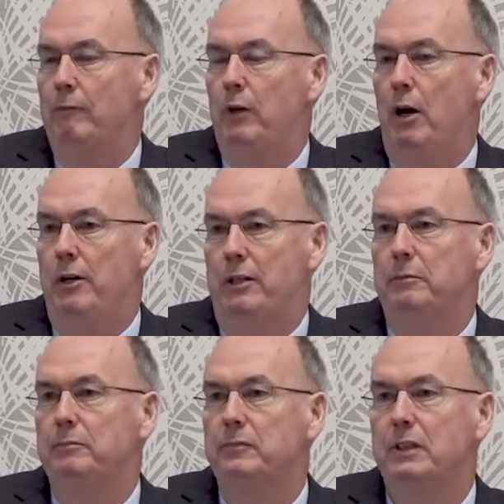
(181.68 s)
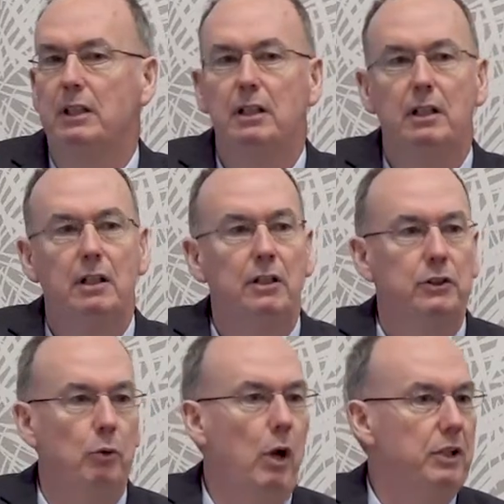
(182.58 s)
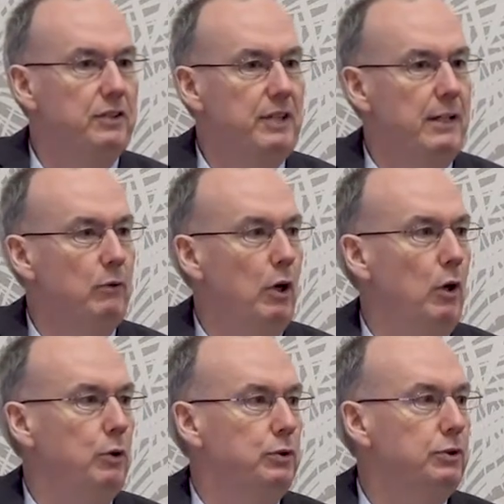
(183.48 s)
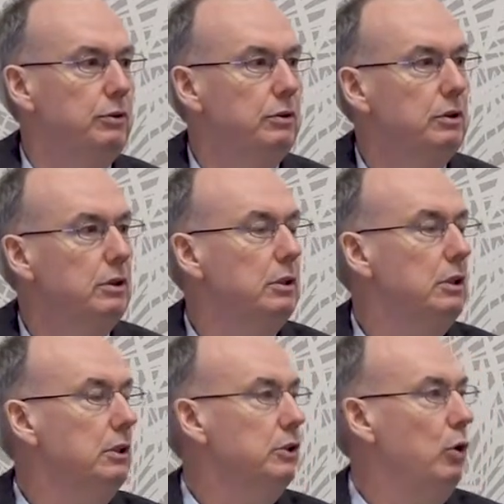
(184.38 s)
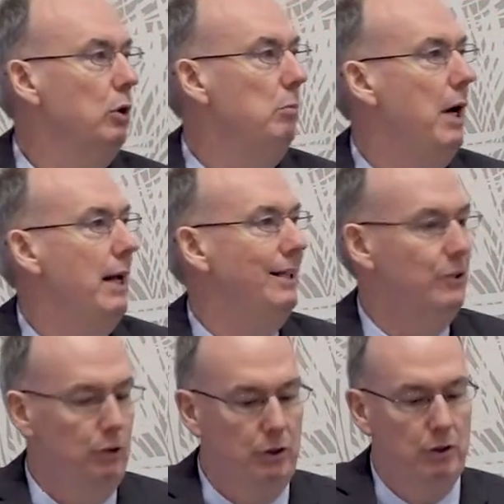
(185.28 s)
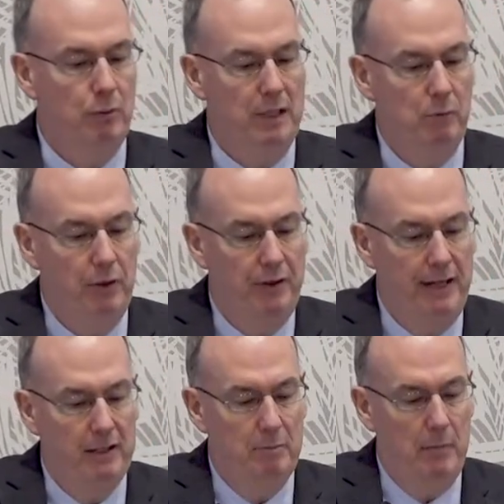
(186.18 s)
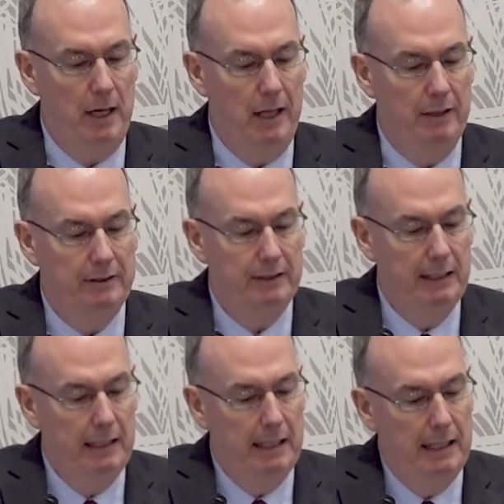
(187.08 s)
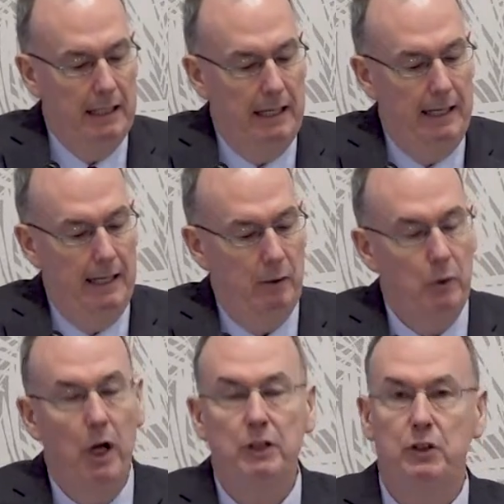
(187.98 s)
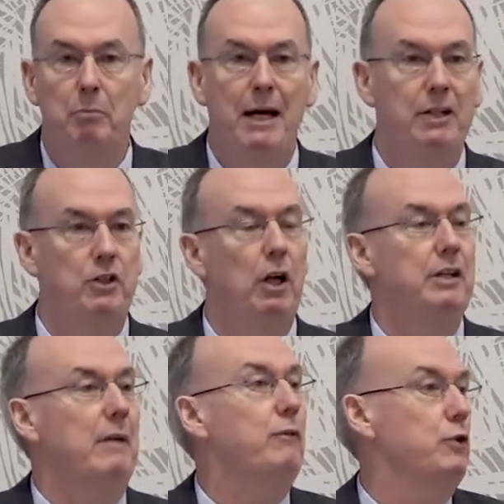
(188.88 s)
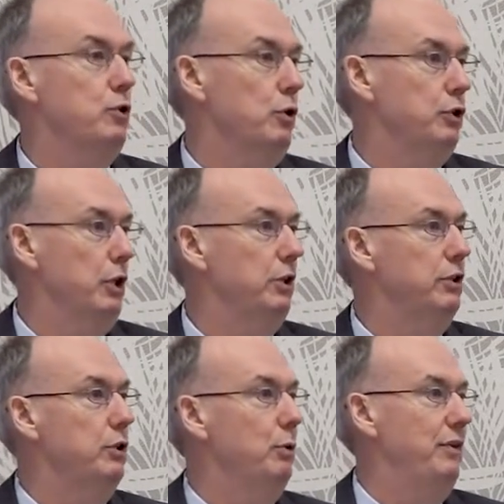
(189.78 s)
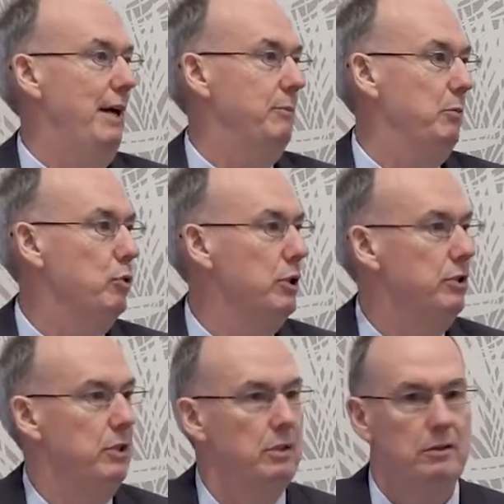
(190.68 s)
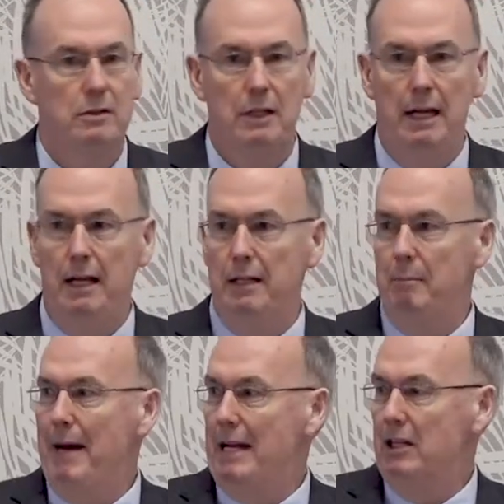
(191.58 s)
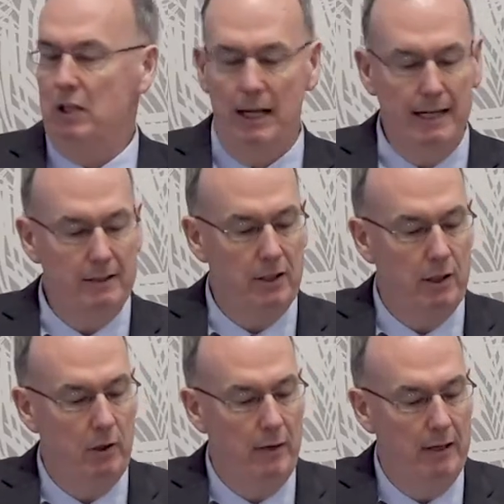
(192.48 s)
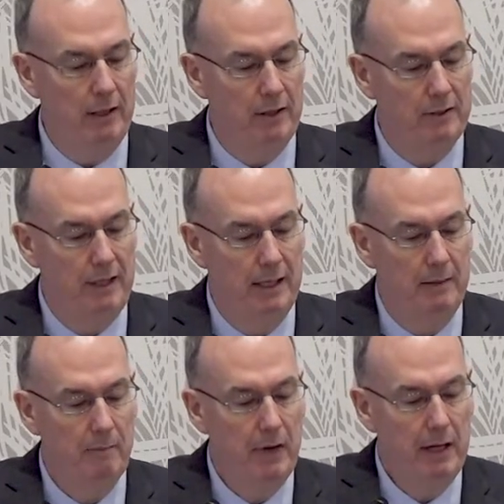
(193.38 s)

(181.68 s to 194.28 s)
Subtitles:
in Florida. So all the state roads, total mileage, 121,000 miles. We also manage all the infrastructure got to do with them, the bridges, the managed lanes that are around our state.